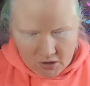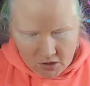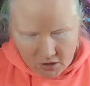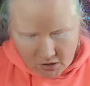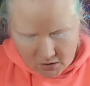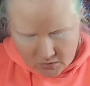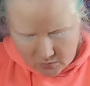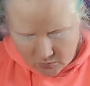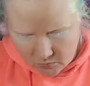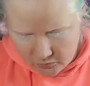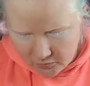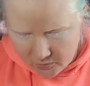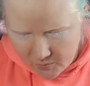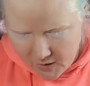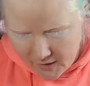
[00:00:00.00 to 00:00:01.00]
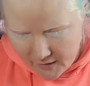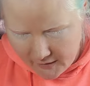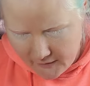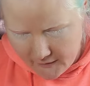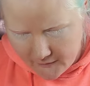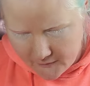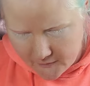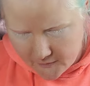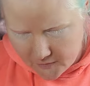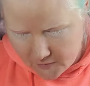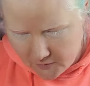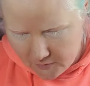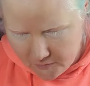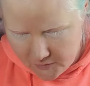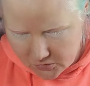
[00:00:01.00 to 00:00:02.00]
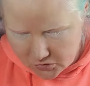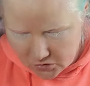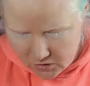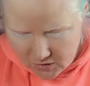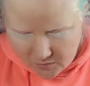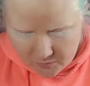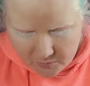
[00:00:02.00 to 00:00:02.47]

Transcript: Um, for my visually